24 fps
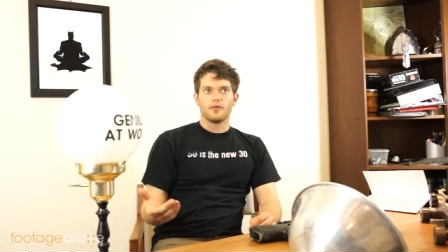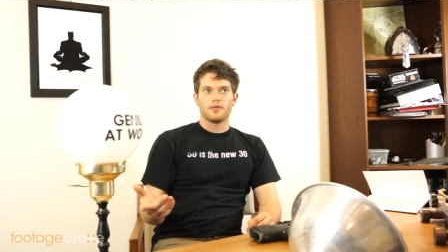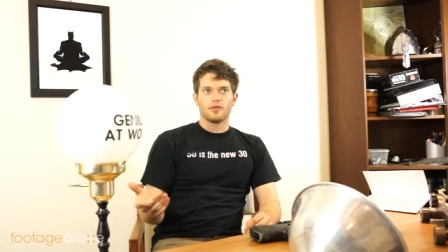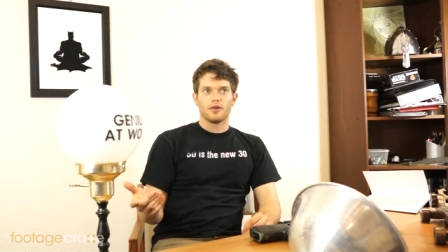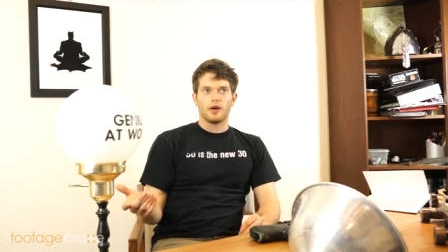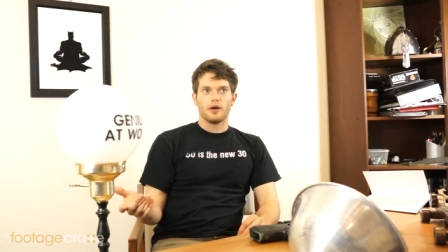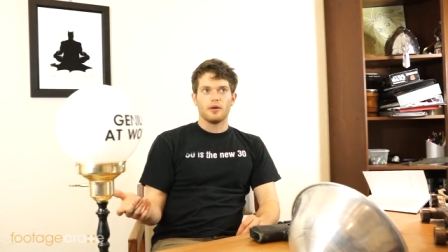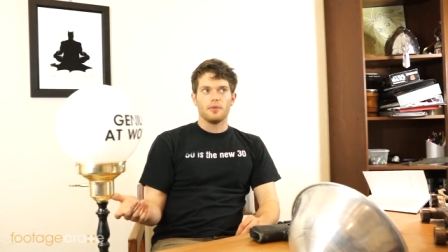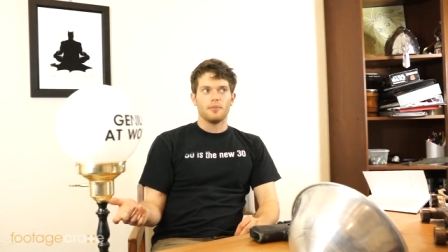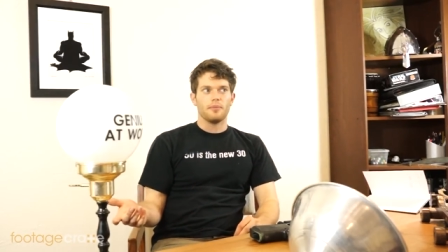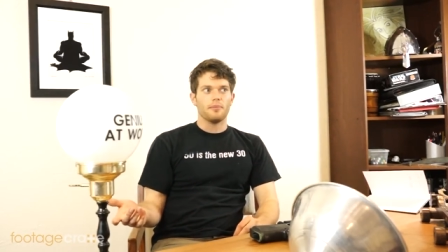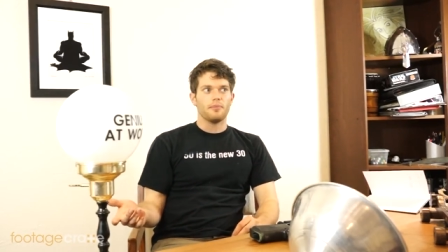
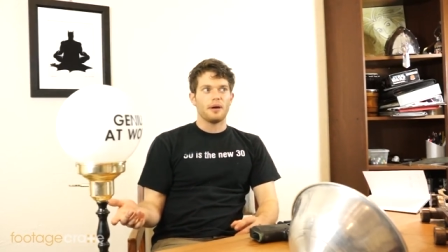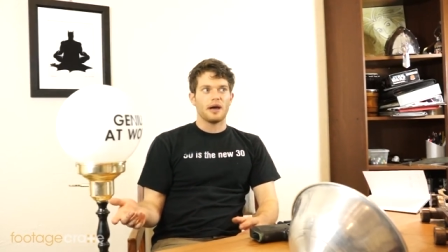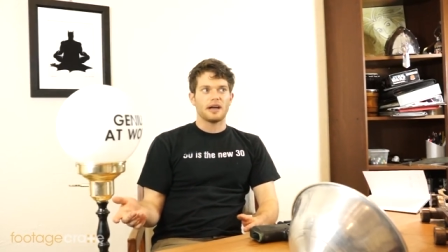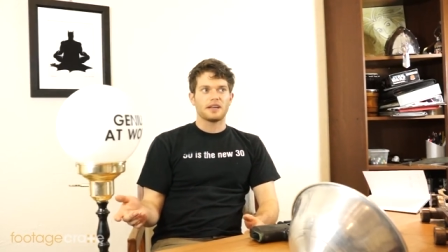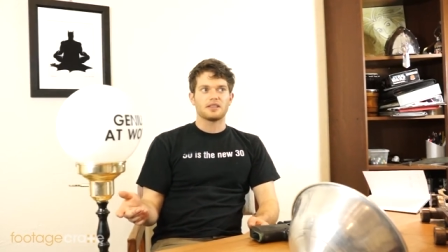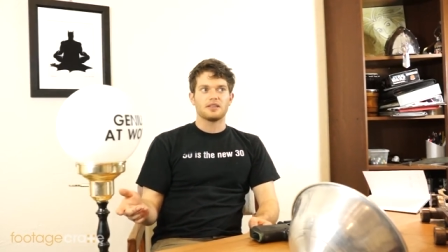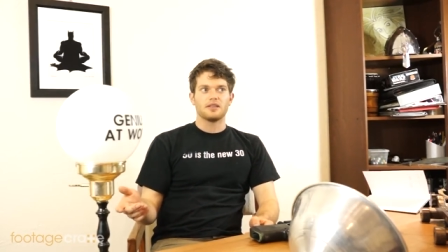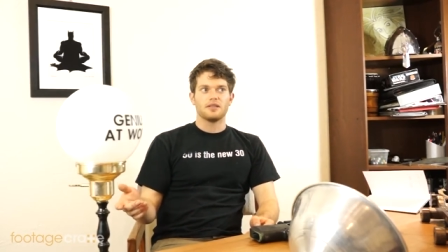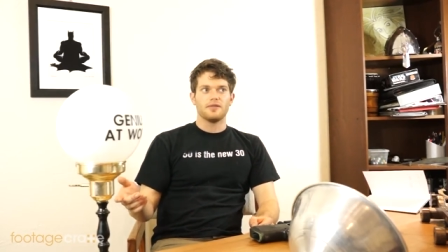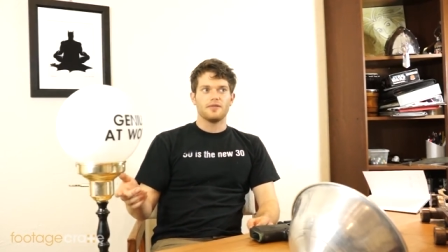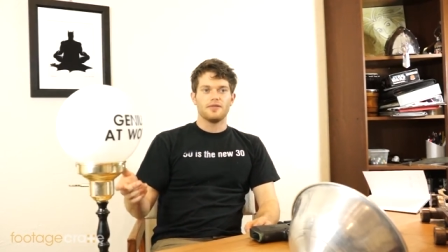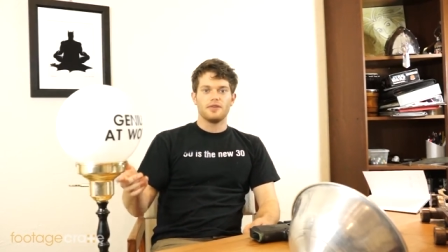from
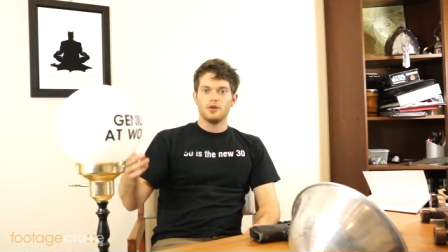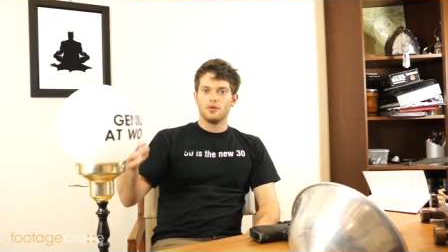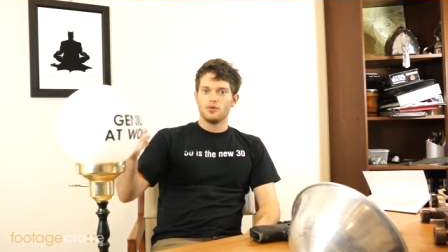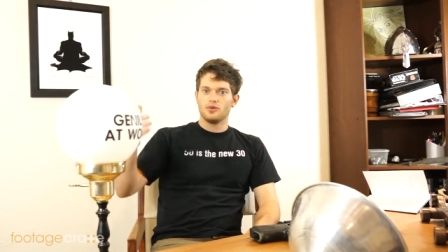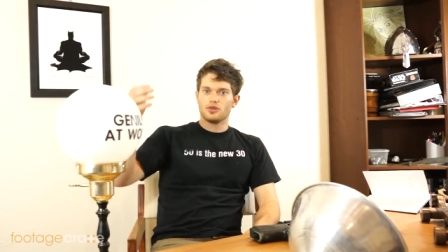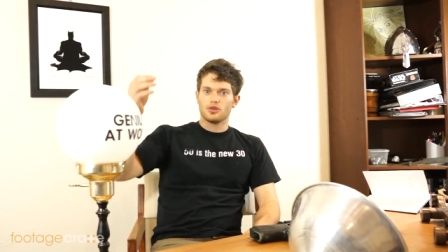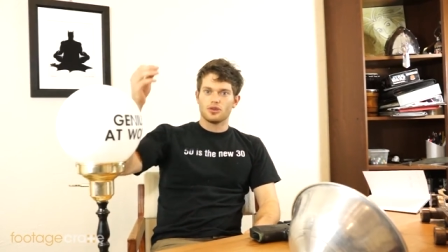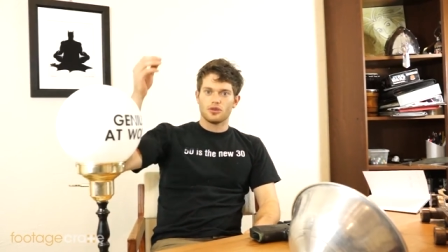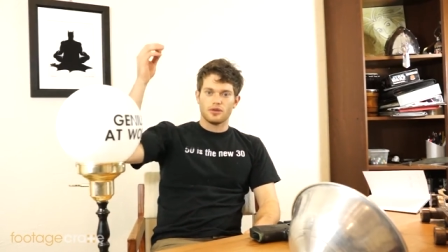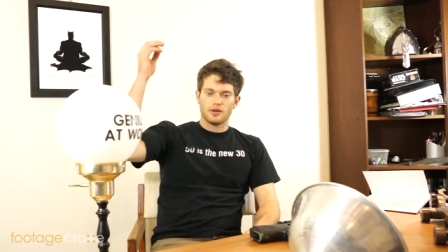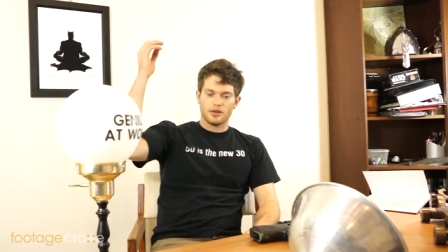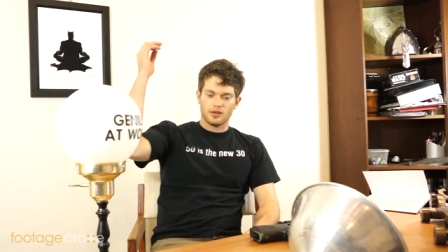Back to the
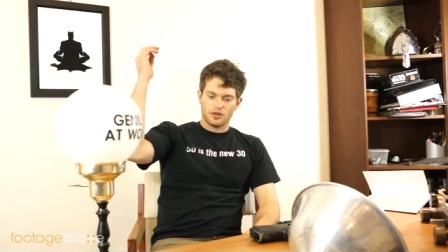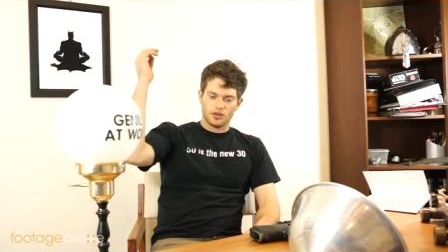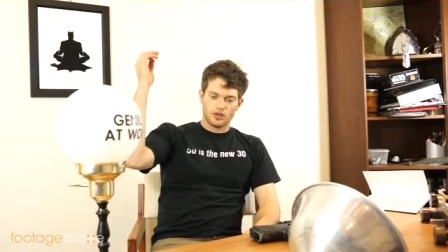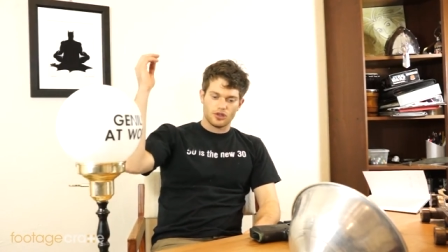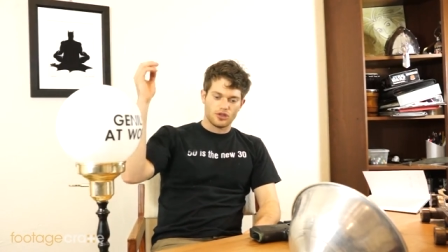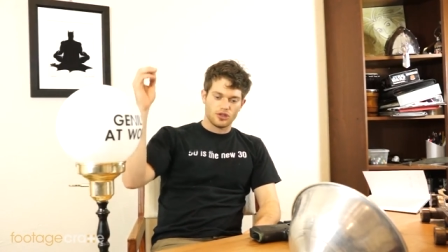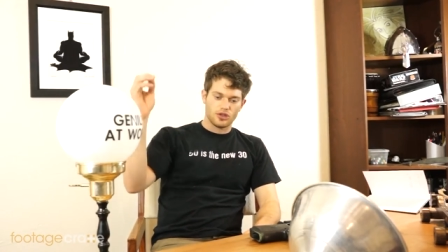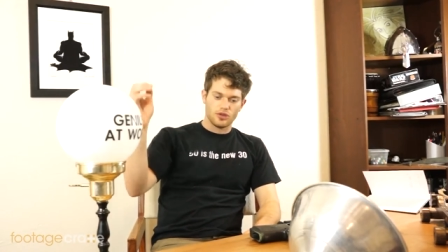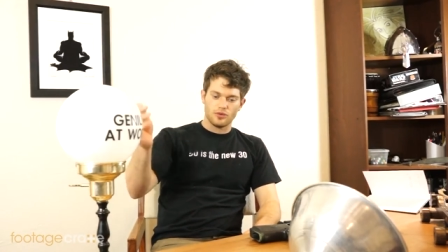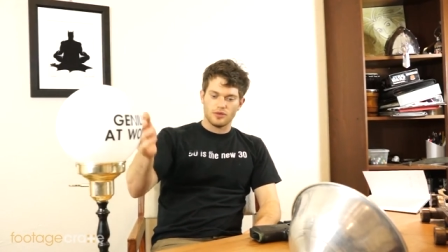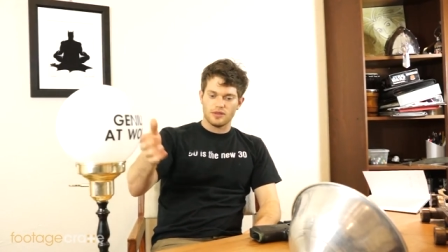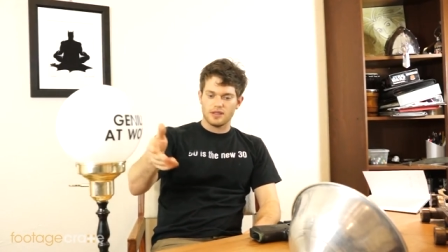Future it
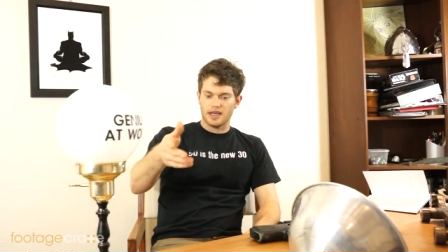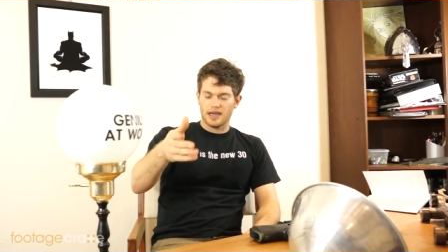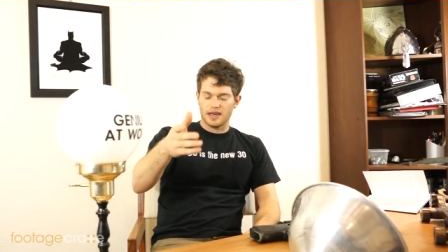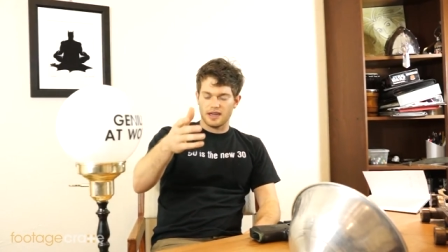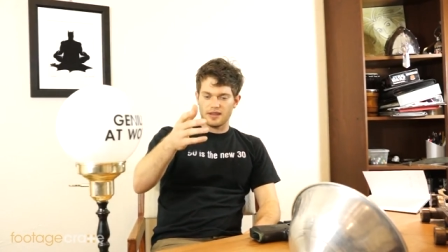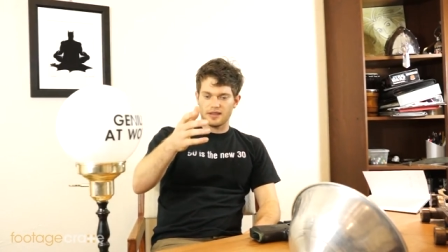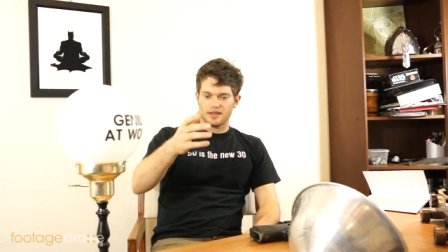shoots out